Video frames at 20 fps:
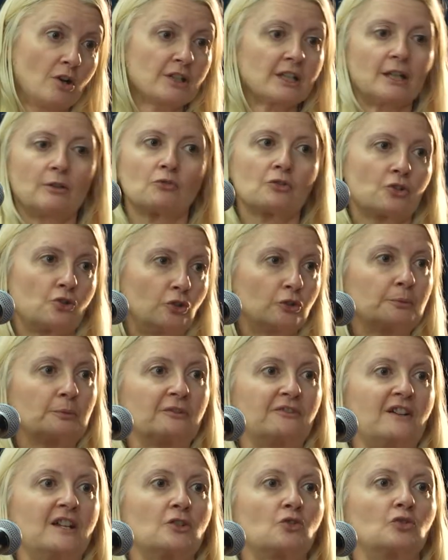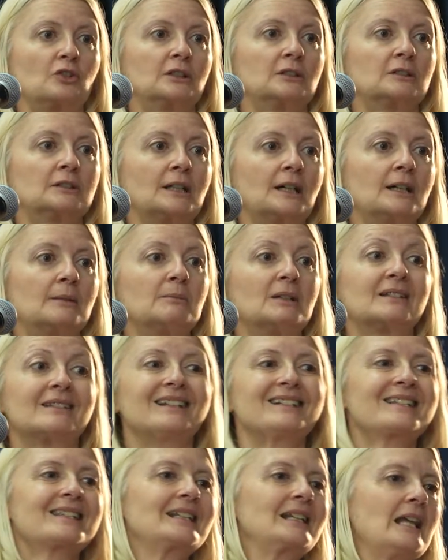I was not professor at the time, and
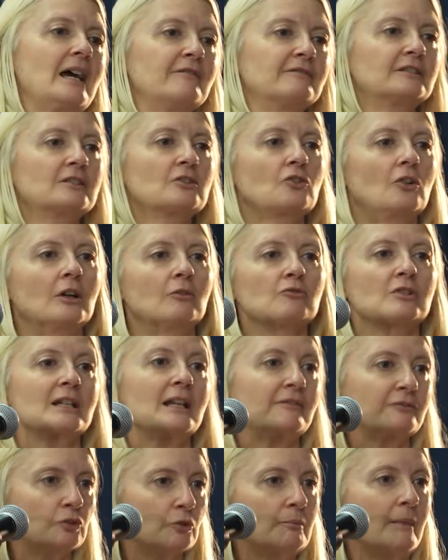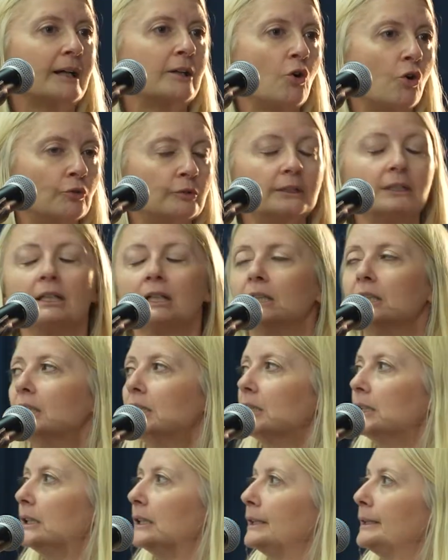then she left, so I was left on my own
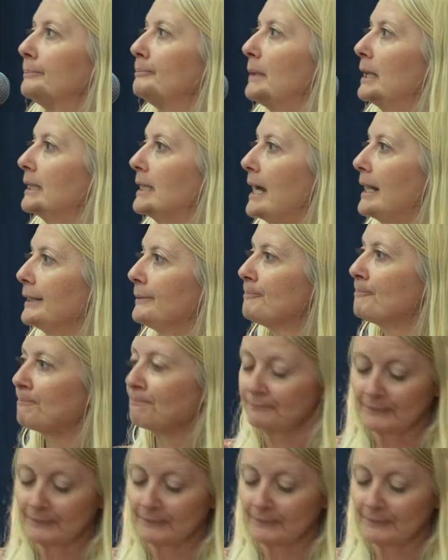again.